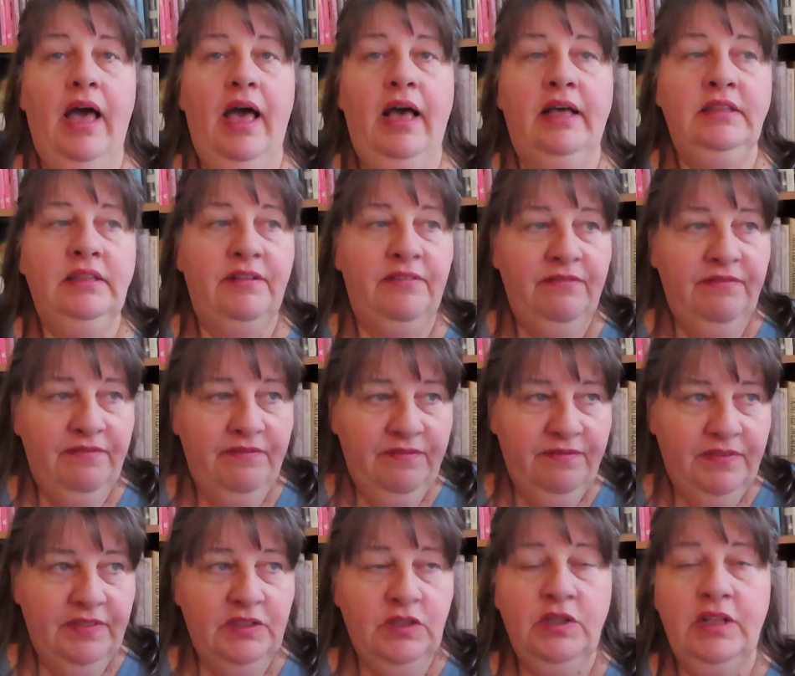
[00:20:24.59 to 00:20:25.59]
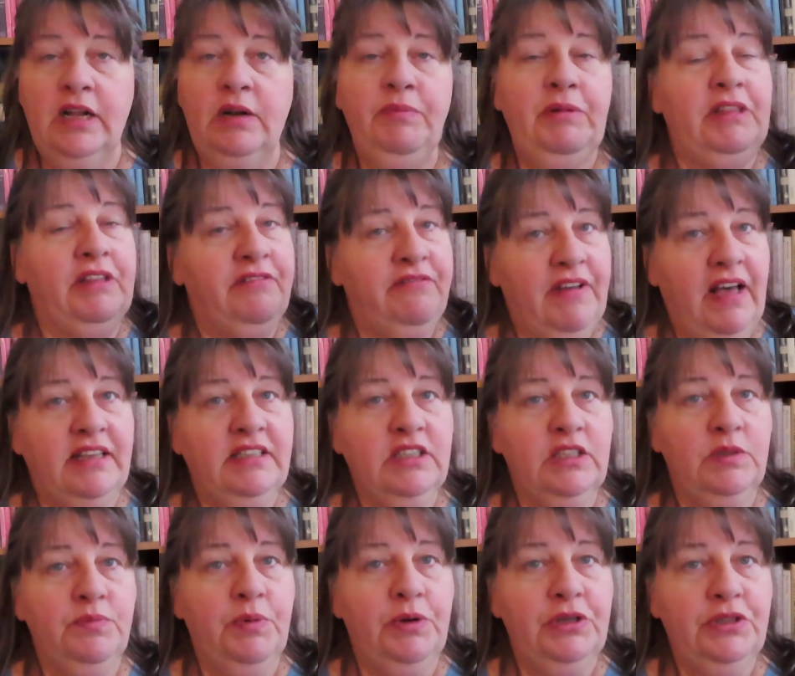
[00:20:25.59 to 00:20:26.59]
And so that'll be the
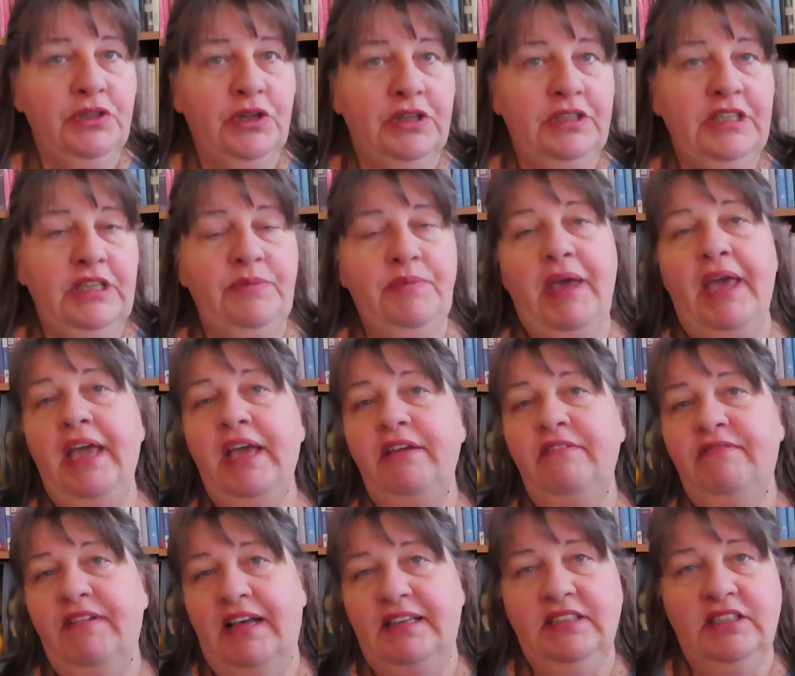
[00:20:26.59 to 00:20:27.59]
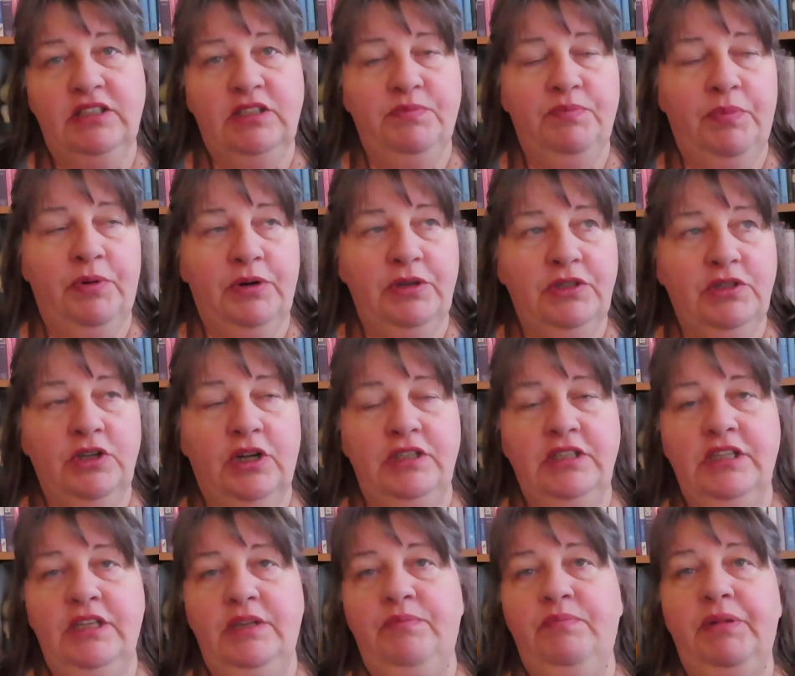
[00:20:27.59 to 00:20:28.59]
fastest person on team A, fastest person on
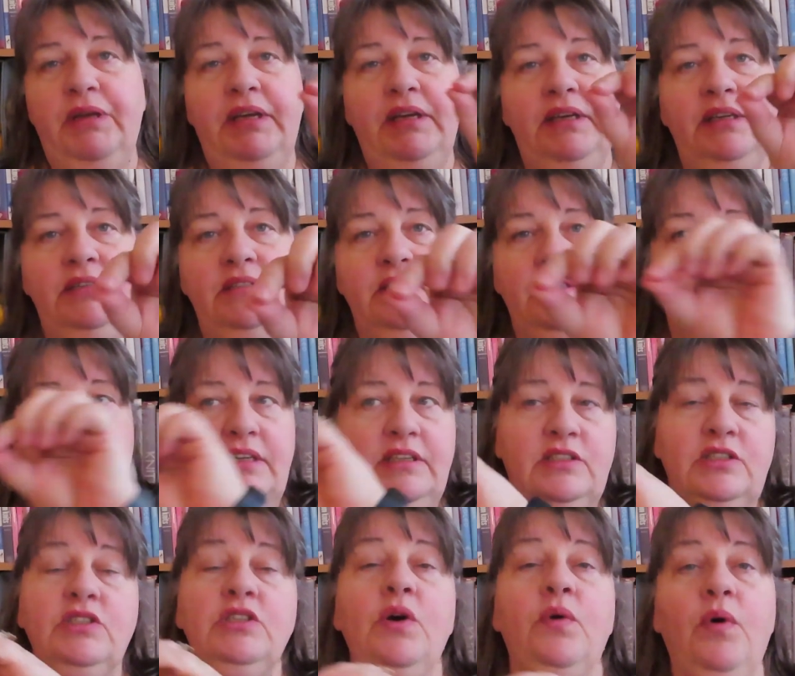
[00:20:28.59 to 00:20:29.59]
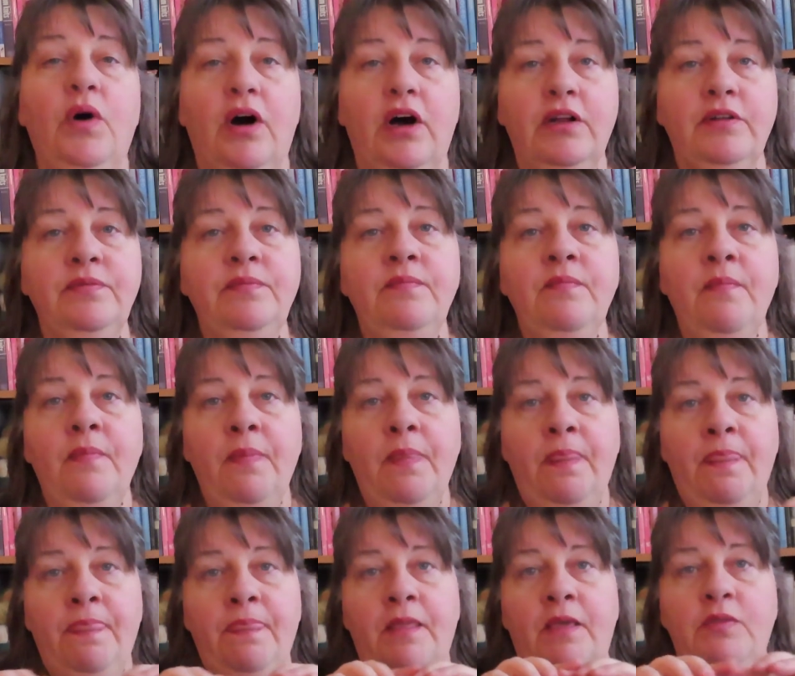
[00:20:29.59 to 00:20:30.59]
team B, C, and so on.
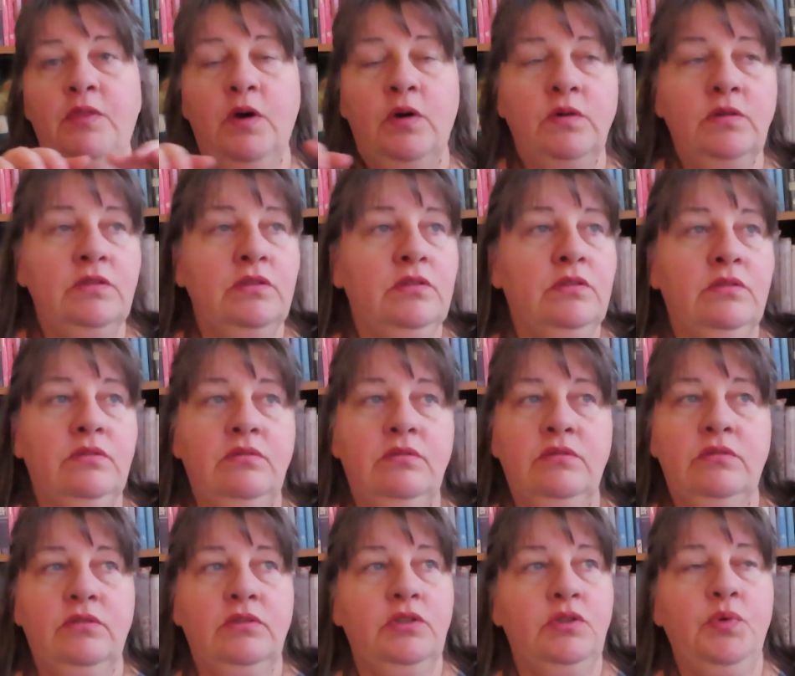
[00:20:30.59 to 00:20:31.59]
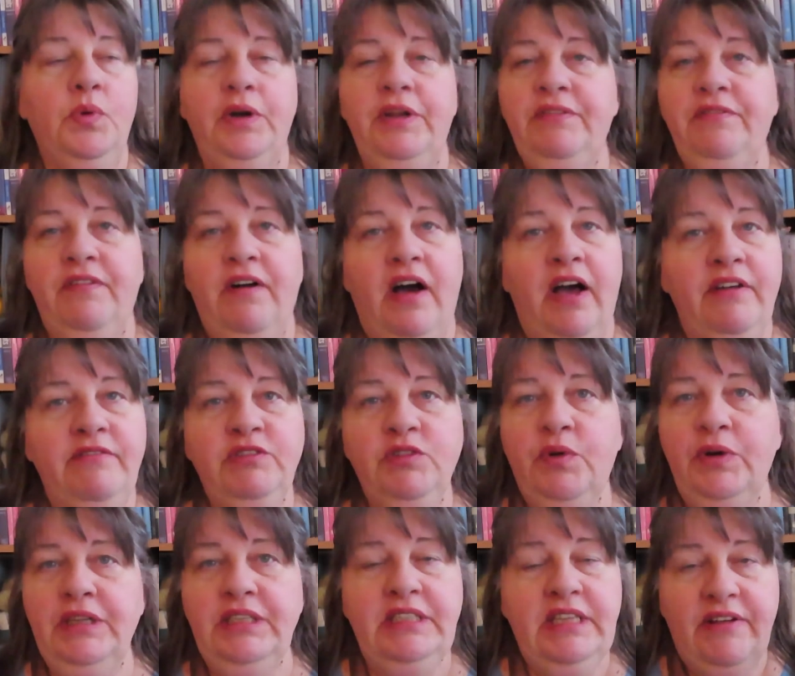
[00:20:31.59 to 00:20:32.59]
Those 25,
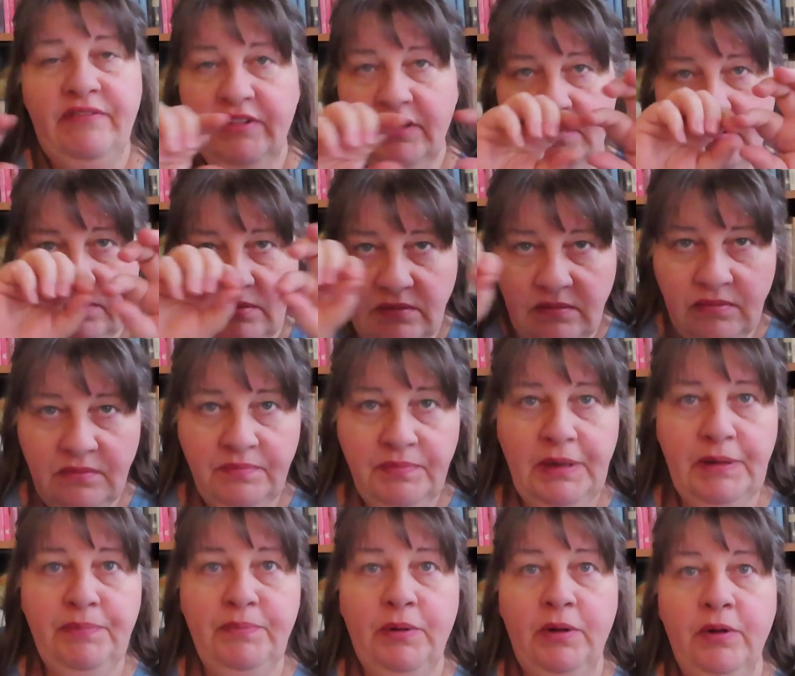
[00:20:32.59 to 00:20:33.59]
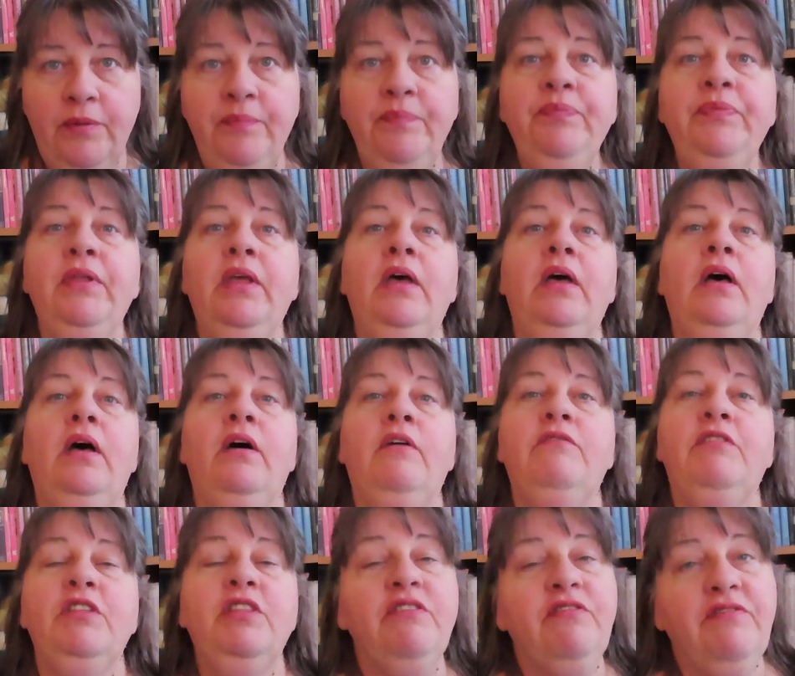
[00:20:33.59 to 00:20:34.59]
27 people
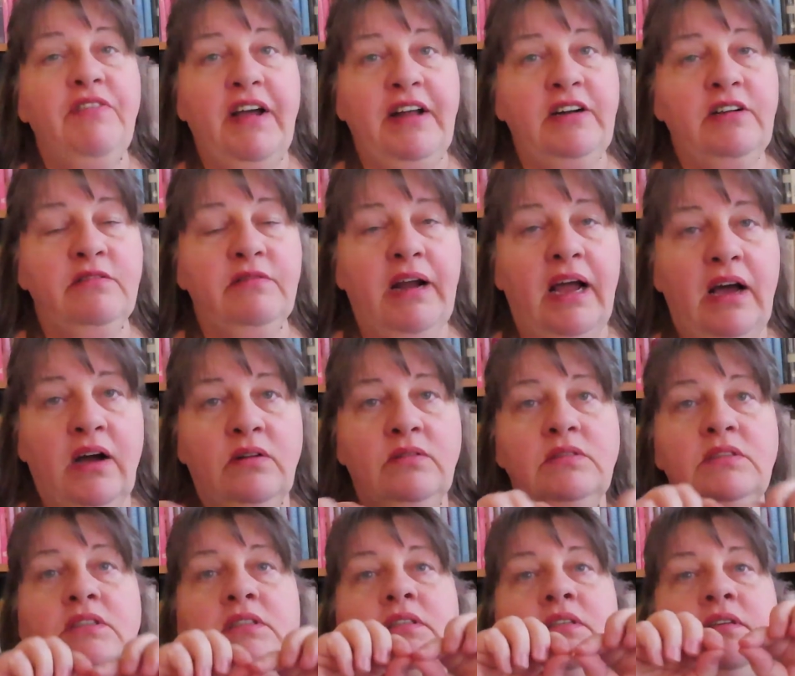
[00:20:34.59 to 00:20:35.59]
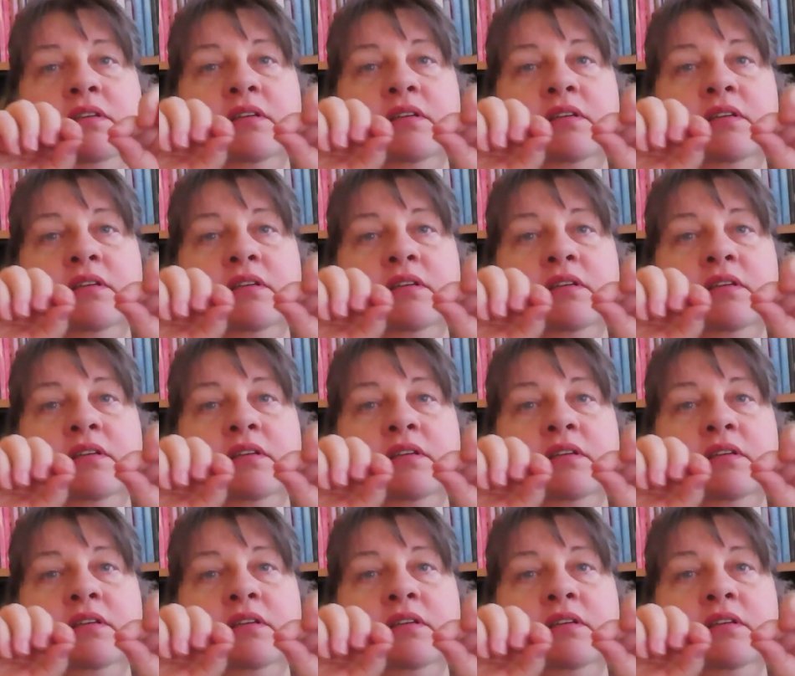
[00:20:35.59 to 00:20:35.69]
for the final round,